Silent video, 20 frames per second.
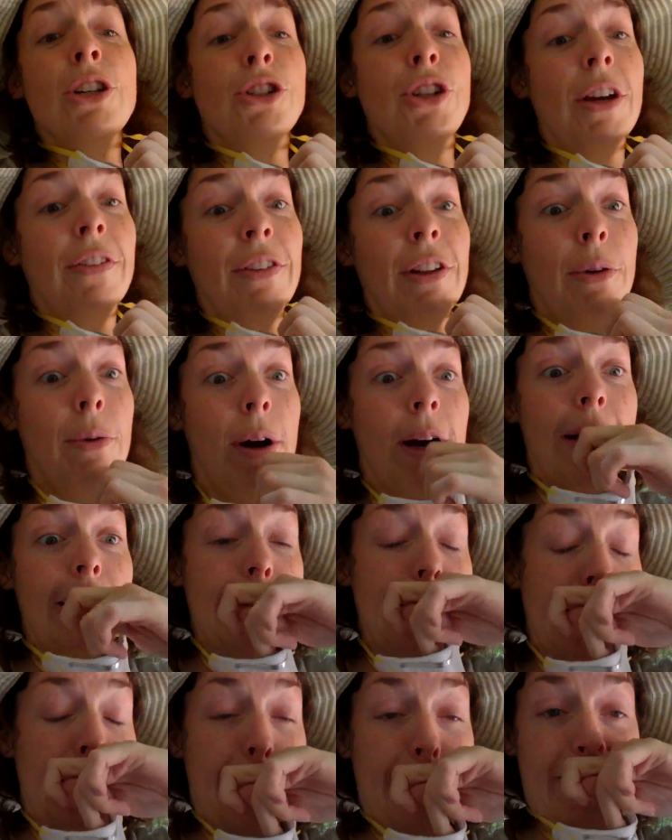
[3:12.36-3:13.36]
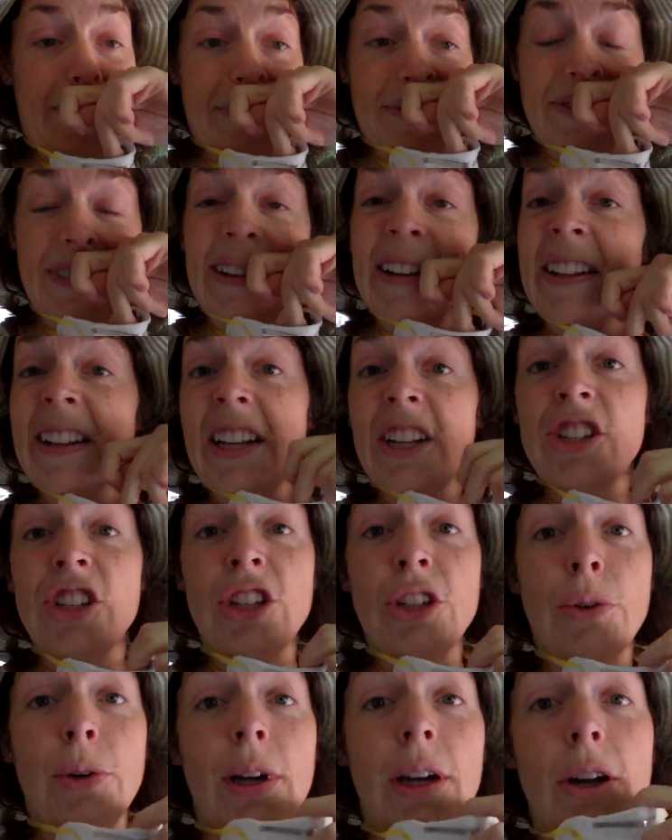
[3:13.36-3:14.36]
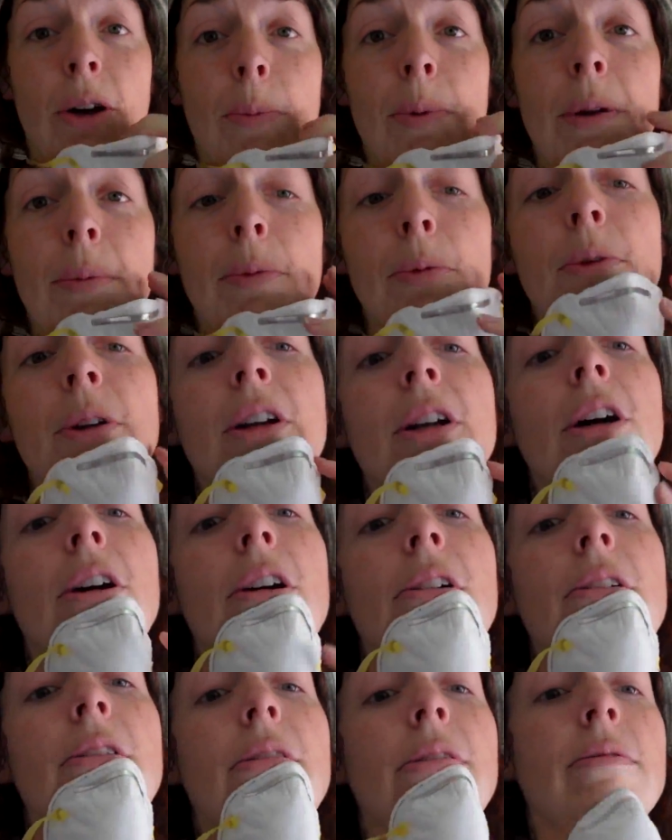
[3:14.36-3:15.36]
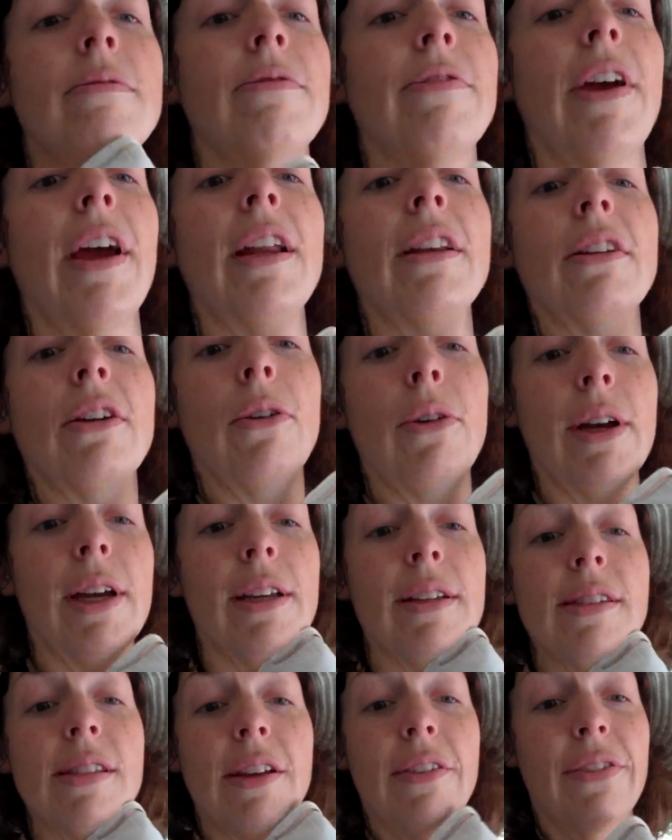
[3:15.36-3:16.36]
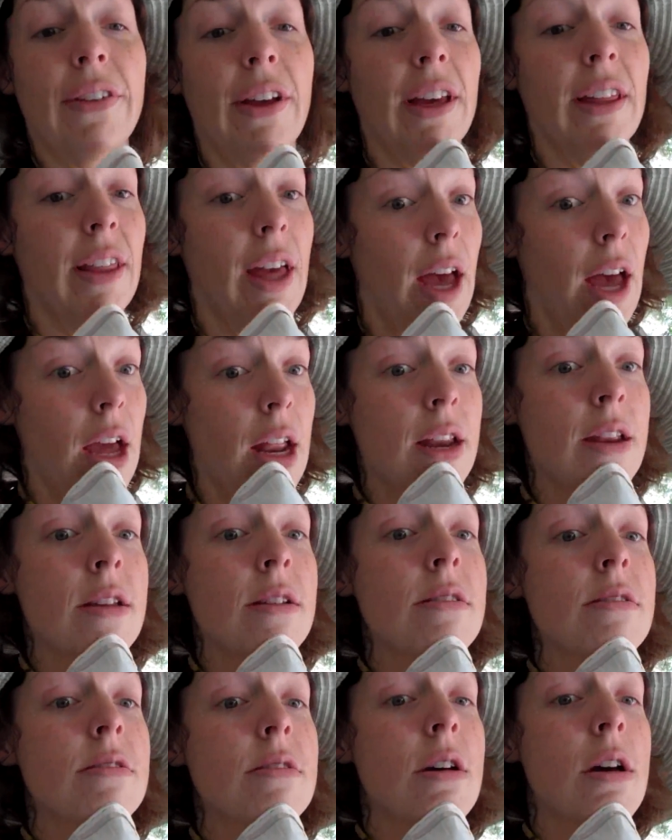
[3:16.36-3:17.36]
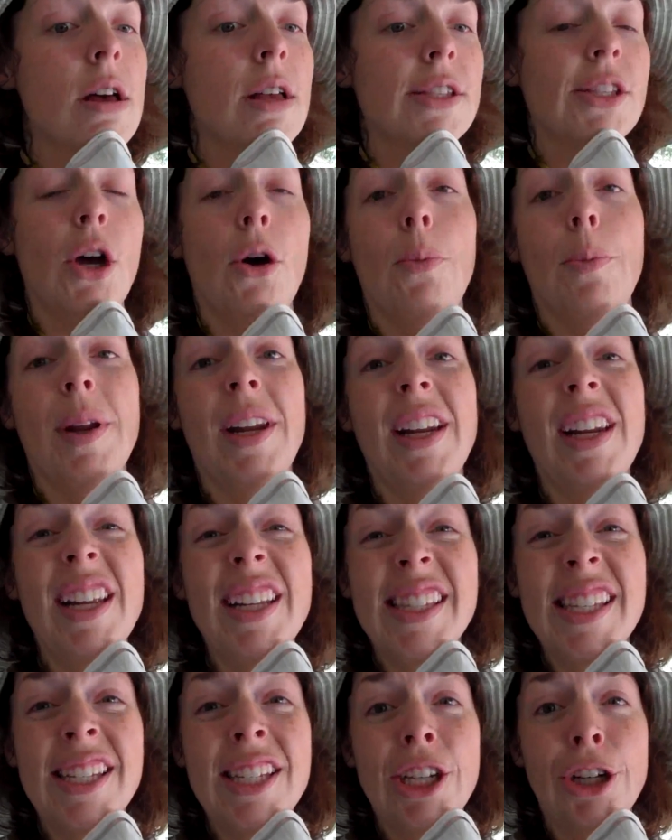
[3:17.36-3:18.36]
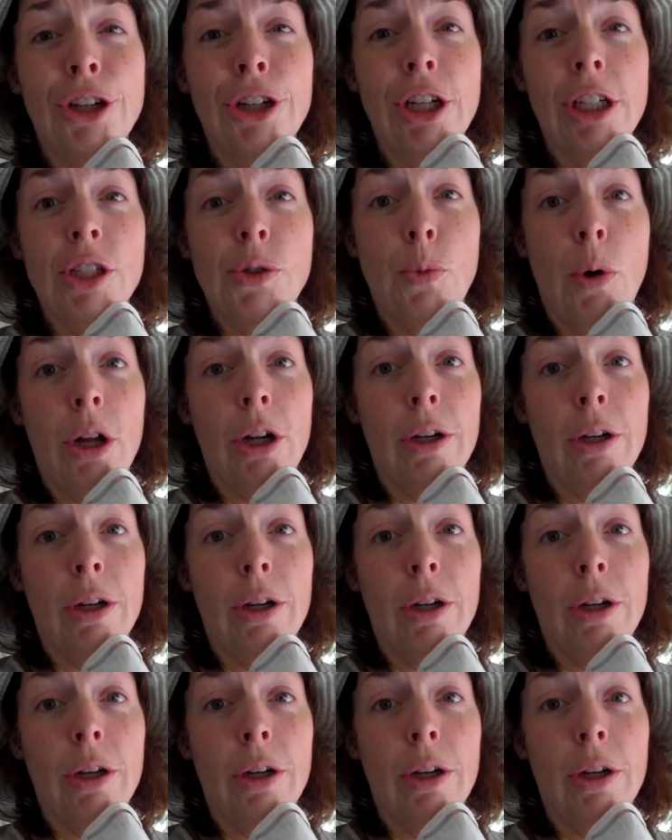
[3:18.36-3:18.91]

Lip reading: you definitely want some ventilation going, open up a window, fan going, stuff like that. So, but it is interior, it's